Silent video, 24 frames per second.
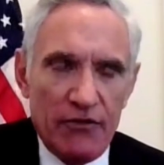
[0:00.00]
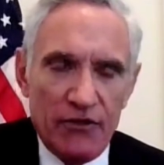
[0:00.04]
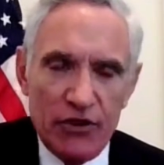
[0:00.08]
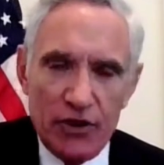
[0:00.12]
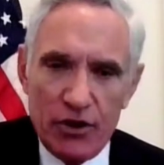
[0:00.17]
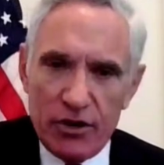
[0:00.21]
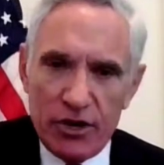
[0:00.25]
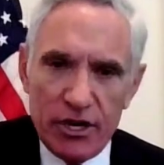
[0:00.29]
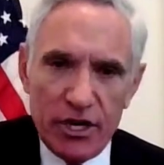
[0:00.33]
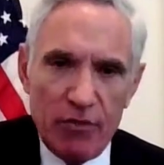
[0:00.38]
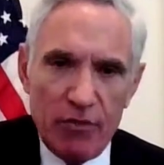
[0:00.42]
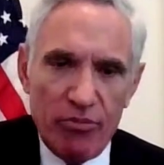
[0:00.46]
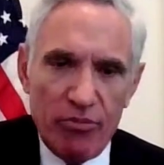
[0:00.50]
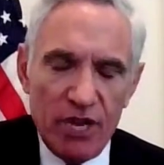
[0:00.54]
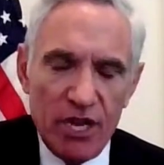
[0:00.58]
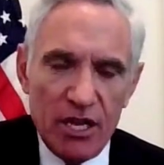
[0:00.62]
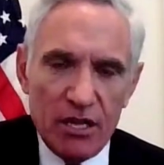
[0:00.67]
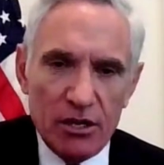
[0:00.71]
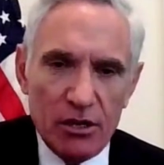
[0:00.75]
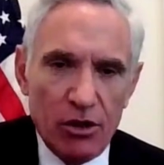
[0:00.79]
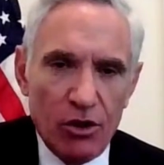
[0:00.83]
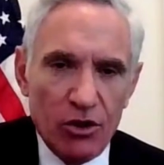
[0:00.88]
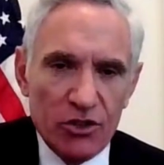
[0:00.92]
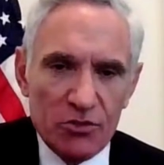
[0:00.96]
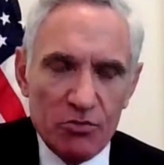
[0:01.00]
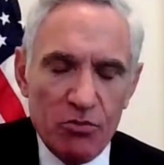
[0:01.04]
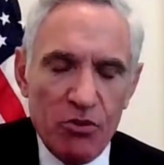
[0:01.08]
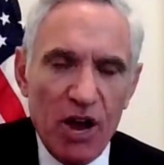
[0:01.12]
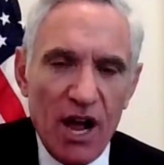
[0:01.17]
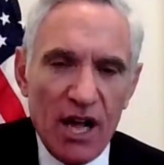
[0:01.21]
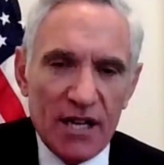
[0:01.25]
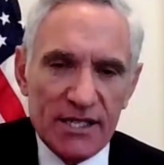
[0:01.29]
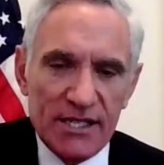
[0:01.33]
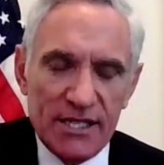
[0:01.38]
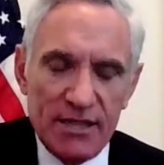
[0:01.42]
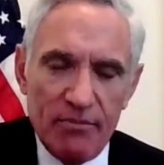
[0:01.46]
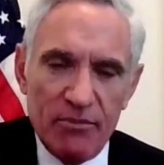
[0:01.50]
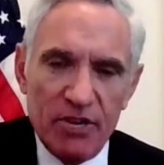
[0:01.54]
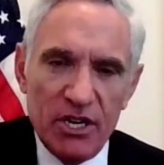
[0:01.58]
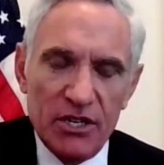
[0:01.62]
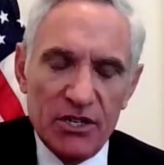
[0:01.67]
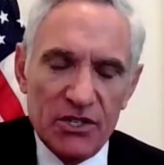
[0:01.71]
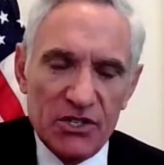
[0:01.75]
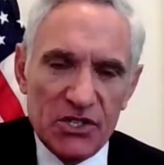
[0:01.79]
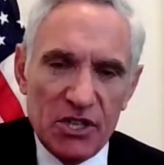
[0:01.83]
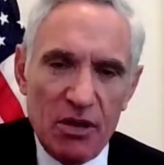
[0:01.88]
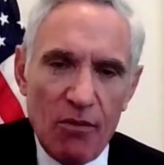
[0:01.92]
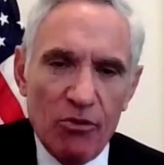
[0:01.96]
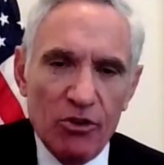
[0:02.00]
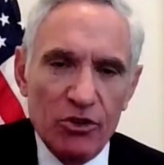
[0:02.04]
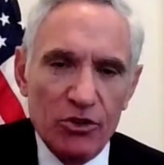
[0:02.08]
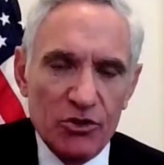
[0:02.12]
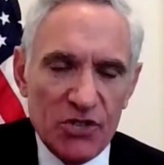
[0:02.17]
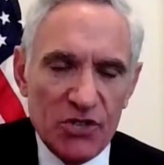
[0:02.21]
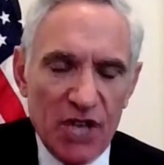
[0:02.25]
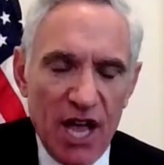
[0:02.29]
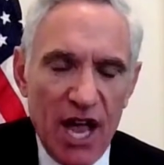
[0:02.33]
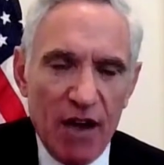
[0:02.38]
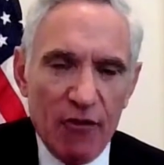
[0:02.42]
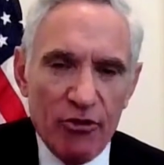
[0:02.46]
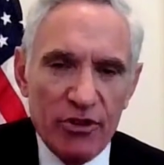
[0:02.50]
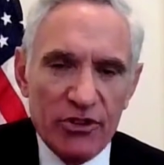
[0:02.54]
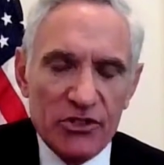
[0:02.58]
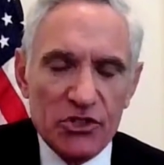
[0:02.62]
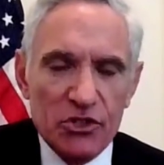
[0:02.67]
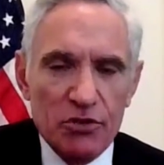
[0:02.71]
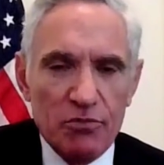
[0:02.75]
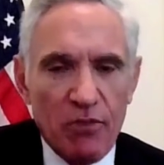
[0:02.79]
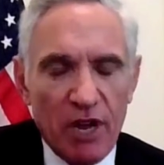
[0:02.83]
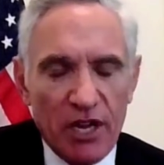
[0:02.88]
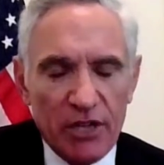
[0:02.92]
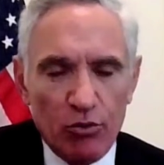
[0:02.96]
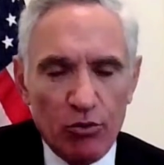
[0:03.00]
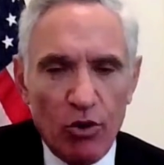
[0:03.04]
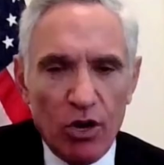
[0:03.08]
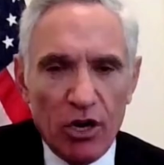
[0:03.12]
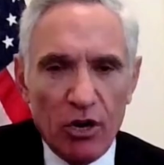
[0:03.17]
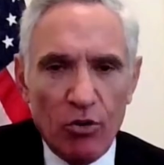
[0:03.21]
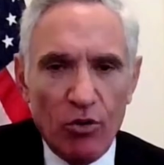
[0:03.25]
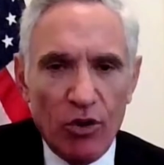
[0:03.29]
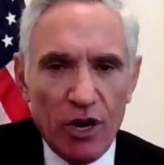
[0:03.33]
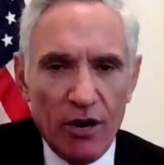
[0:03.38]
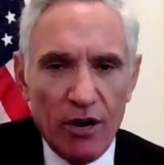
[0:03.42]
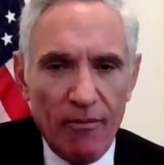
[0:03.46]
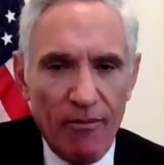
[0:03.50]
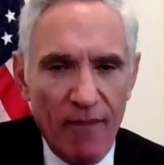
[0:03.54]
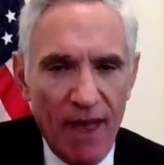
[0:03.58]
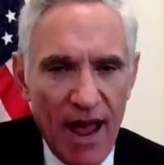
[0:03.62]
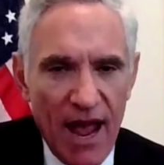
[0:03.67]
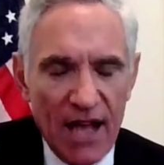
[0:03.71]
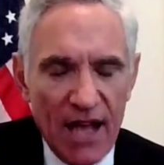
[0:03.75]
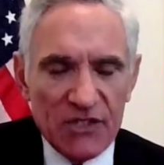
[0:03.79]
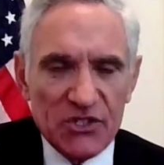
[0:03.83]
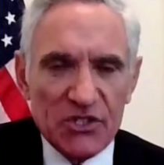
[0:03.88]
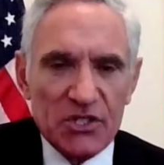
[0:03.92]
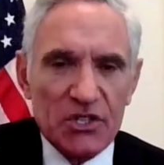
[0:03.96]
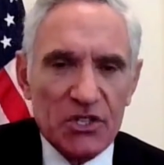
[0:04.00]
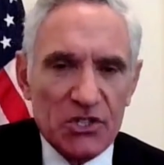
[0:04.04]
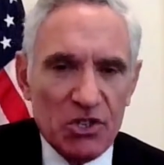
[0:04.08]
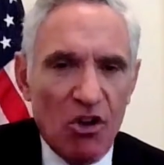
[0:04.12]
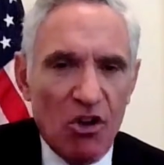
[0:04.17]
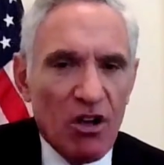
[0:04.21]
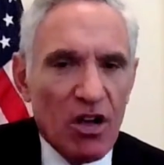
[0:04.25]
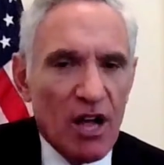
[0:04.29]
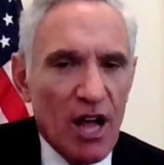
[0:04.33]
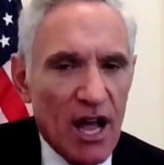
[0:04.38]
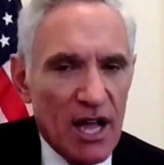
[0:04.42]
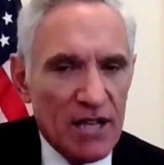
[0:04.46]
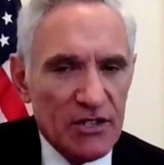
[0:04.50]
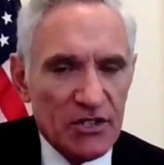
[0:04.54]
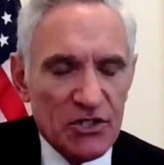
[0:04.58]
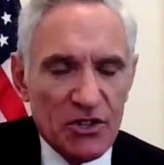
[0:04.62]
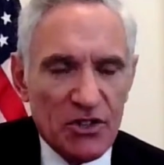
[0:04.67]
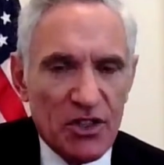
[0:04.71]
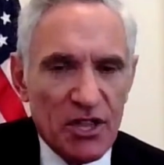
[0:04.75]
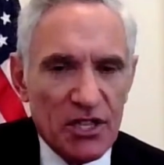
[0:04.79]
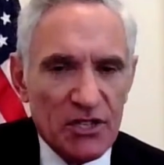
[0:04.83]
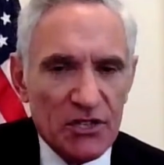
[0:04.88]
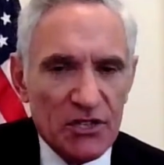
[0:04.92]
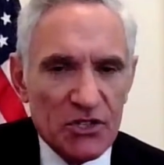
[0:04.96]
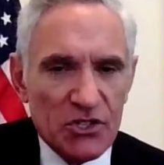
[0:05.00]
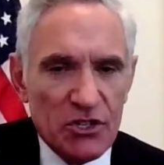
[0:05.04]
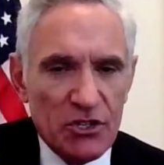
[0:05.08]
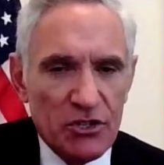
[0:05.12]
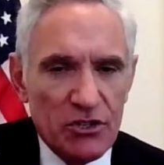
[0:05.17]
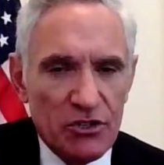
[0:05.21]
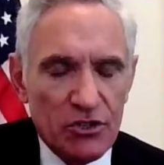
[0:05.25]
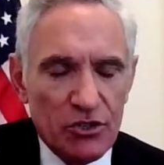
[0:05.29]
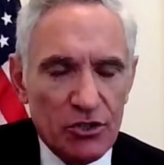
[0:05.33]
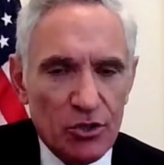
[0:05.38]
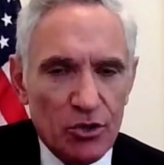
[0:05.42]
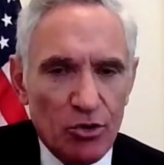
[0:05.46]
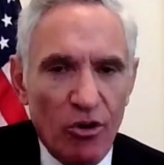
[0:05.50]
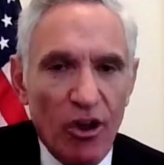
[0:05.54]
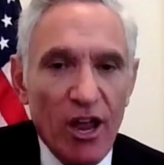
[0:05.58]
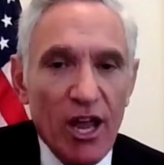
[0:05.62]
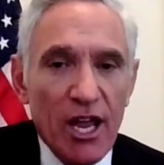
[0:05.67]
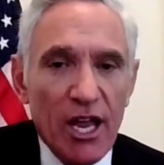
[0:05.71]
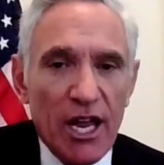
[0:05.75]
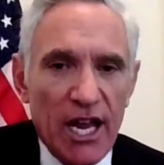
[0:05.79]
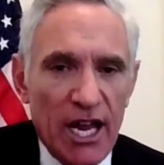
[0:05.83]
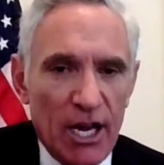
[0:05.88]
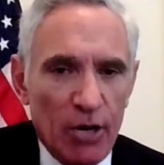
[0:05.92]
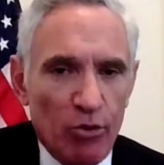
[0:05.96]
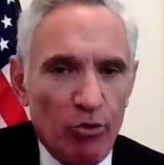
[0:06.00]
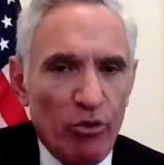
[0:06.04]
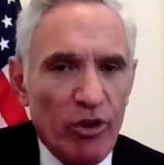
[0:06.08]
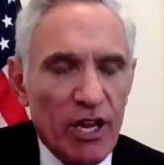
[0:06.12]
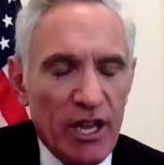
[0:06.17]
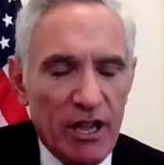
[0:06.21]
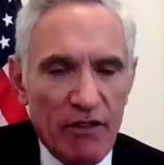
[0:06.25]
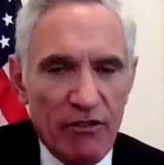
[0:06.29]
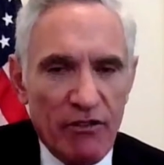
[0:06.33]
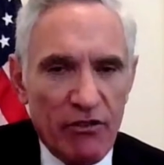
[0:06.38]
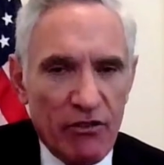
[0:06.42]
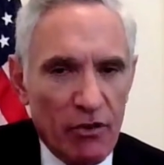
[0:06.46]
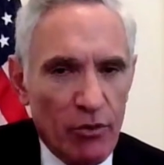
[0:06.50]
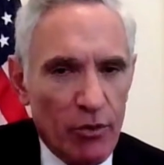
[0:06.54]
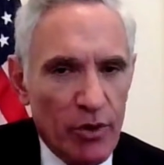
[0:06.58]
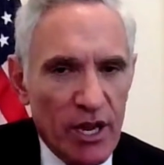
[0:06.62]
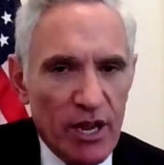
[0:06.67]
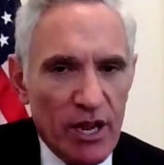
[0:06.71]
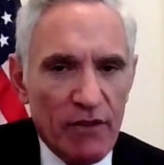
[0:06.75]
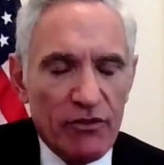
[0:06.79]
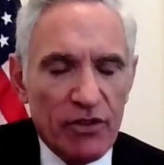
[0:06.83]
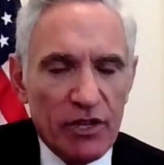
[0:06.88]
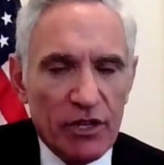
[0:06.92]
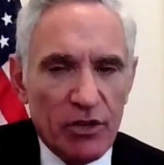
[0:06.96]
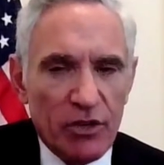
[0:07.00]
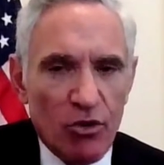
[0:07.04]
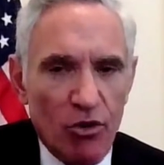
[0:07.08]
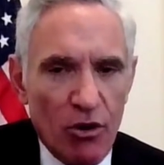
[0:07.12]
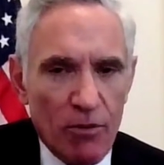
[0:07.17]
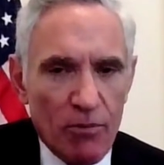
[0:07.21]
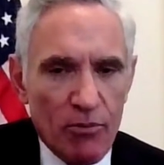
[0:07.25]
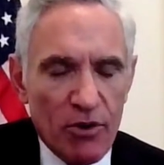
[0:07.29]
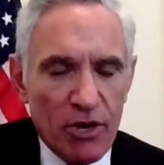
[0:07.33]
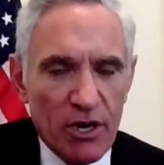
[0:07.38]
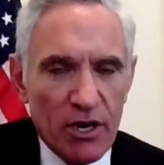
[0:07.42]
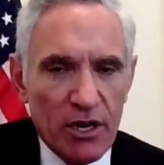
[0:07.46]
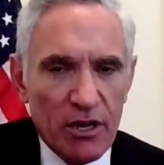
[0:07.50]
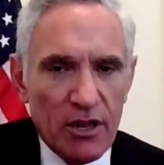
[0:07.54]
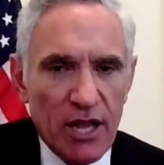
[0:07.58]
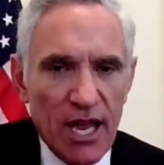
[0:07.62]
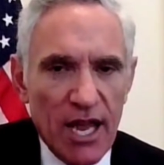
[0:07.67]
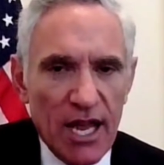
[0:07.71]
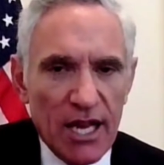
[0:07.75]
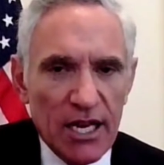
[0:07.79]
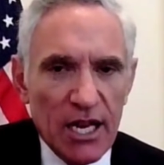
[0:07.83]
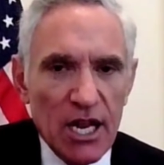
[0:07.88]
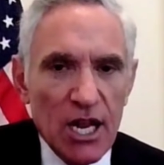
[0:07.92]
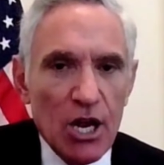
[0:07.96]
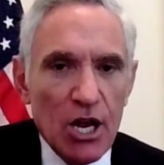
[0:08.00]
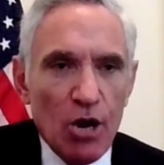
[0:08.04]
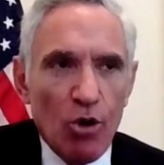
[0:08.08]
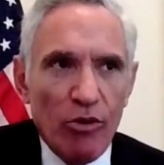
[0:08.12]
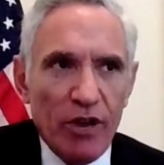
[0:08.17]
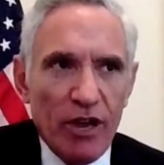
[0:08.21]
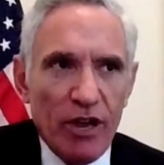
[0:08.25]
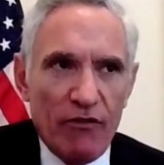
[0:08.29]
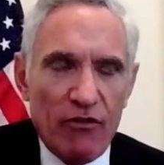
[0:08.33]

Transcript: If you're going to be in close proximity to someone who's high risk, you might want to wear a mask. There's all kinds of things to do, and we have incorporated that.